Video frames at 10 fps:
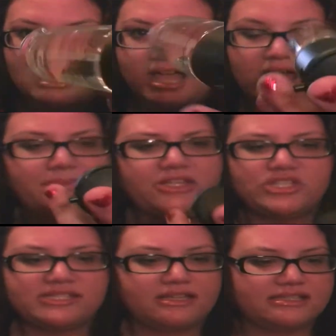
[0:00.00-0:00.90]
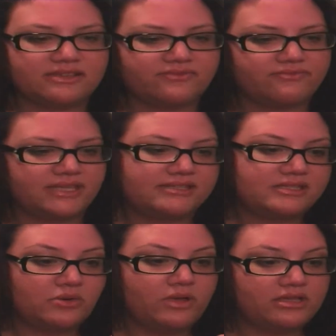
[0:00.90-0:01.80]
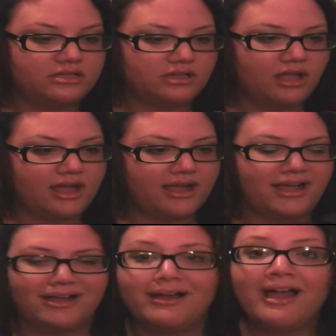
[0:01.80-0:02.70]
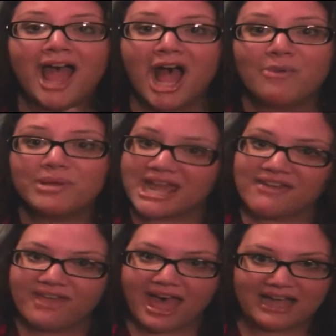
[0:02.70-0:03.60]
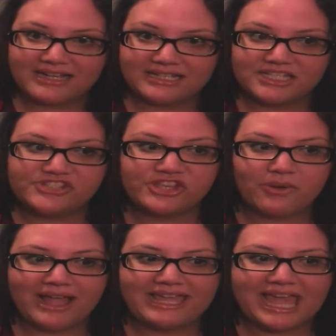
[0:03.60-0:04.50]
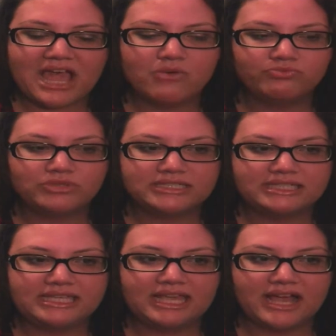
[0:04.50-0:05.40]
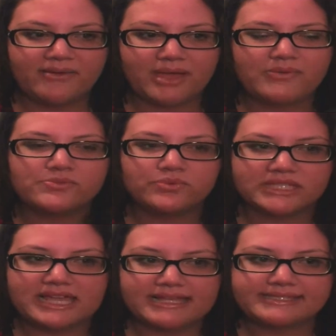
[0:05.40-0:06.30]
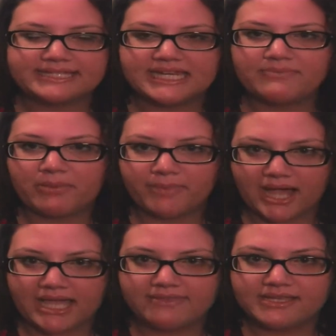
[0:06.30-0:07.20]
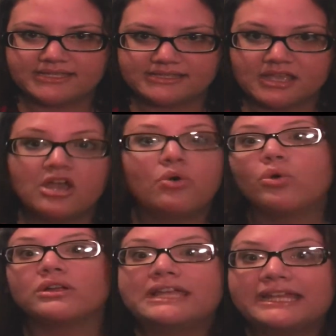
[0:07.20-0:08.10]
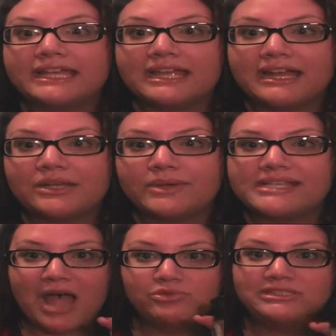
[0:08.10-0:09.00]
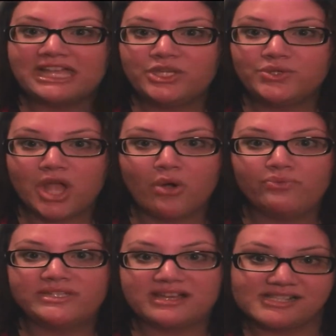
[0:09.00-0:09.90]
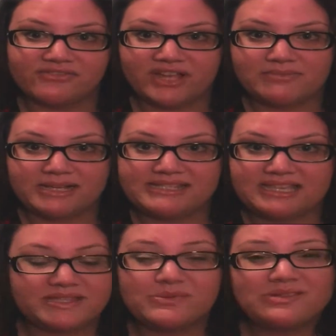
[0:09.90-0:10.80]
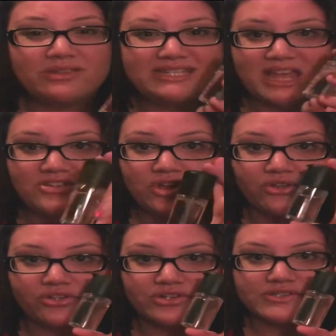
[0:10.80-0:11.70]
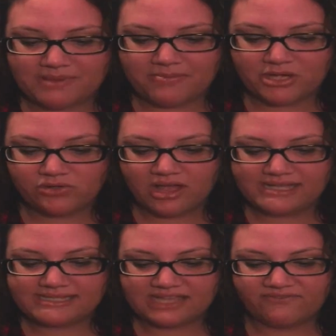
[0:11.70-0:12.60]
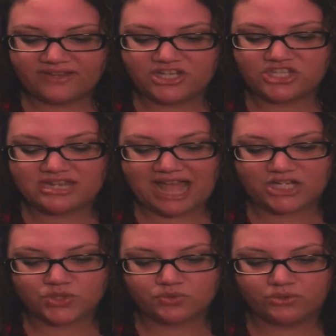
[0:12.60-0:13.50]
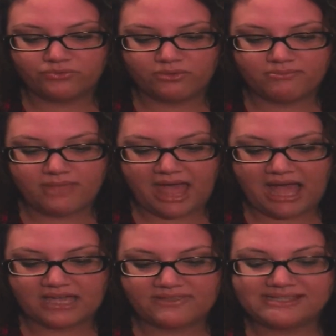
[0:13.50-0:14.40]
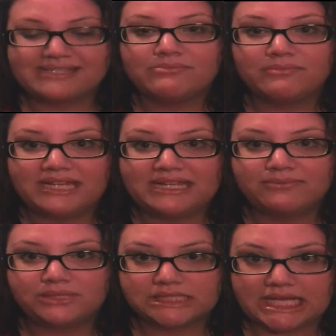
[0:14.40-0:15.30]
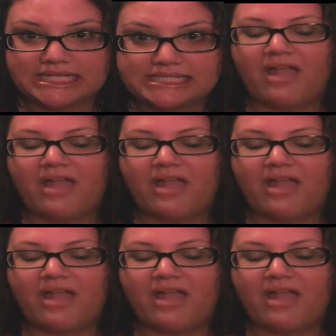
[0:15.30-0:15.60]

Um, it's just, it's a, it's an oil, uh, but I have acne, so I can't really, um, I was really hesitant about buying this or getting it anyways. I will let you know if it does affect my skin. This was only ten dollars. A mineralized skin finish natural from MAC. This is a medium plus.